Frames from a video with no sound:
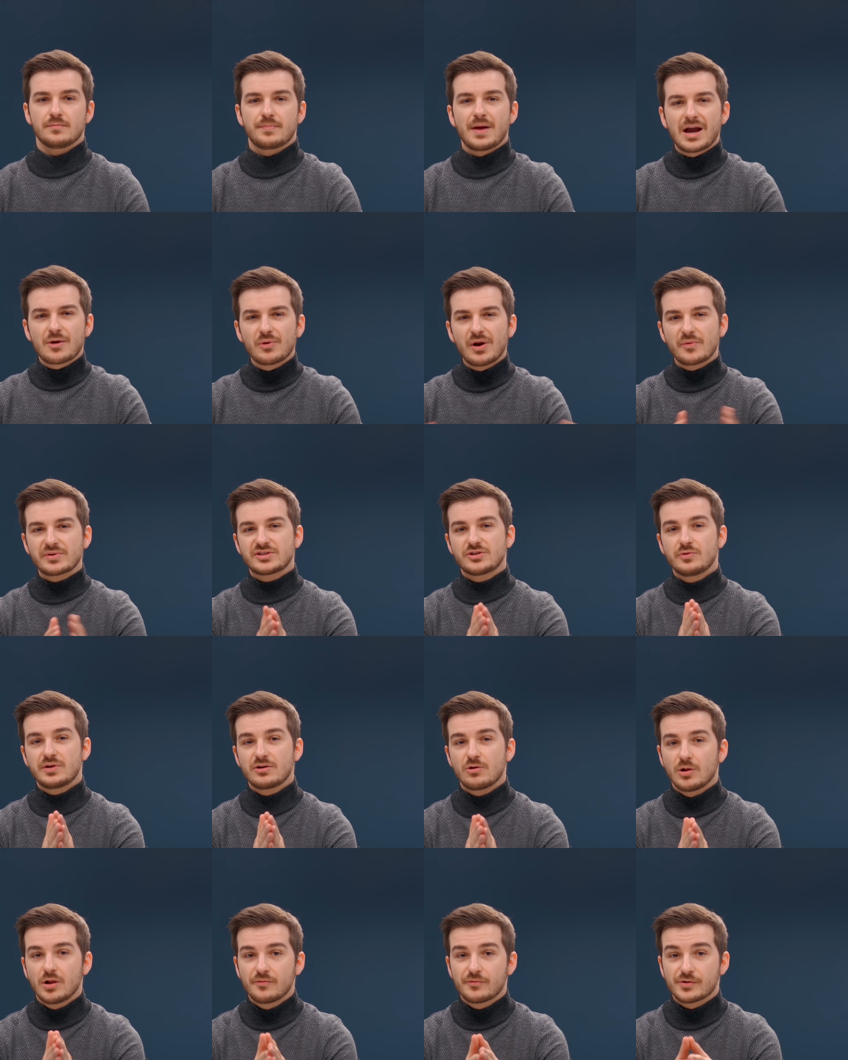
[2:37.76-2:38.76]
Back when I was
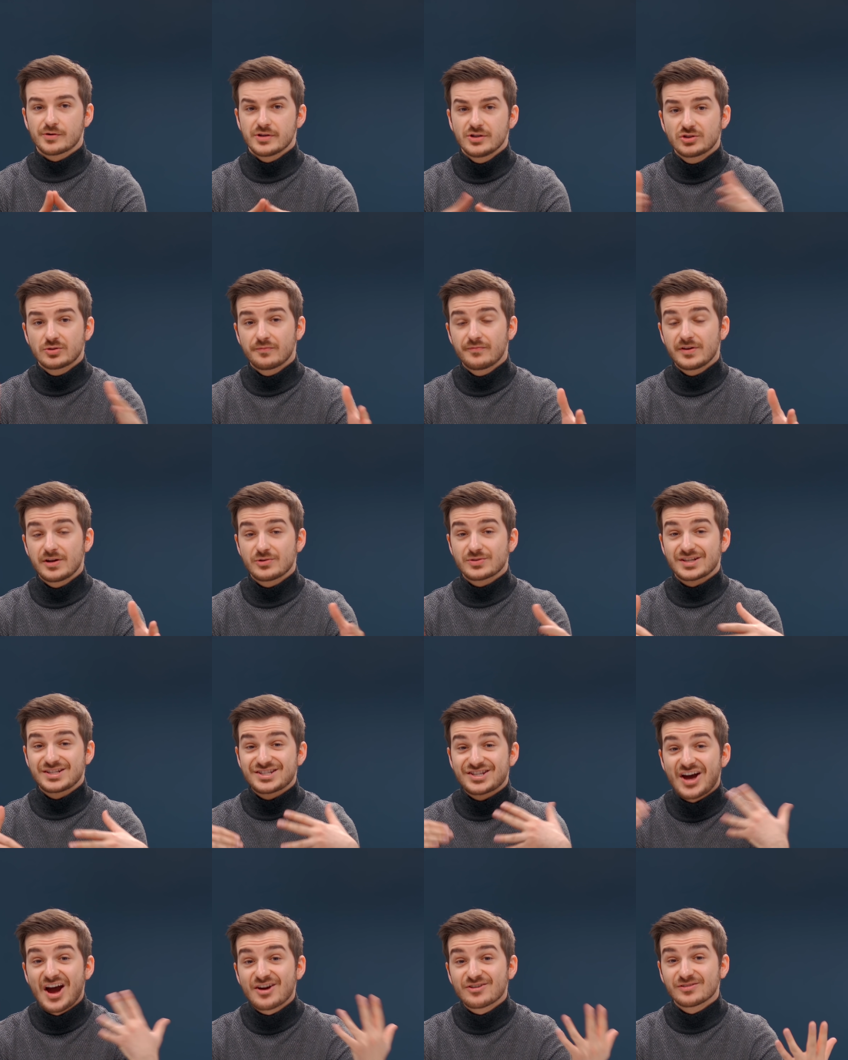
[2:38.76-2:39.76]
doing all of our YouTube videos
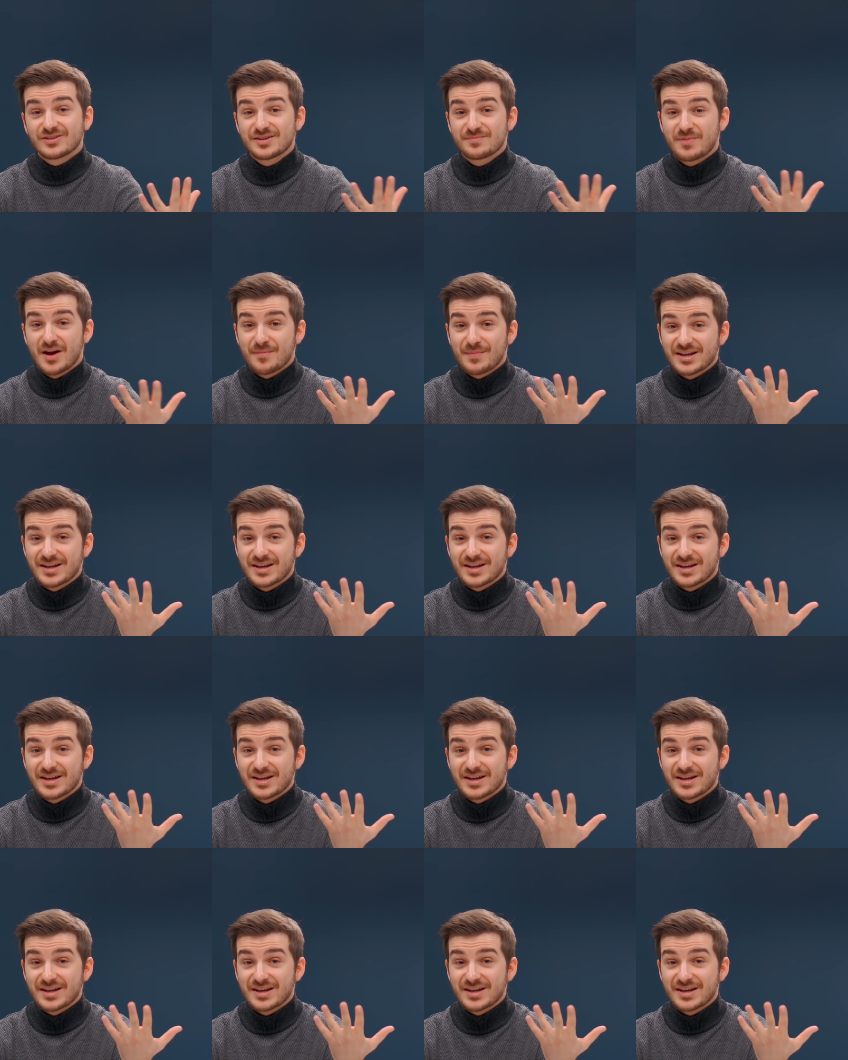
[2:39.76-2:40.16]
entirely by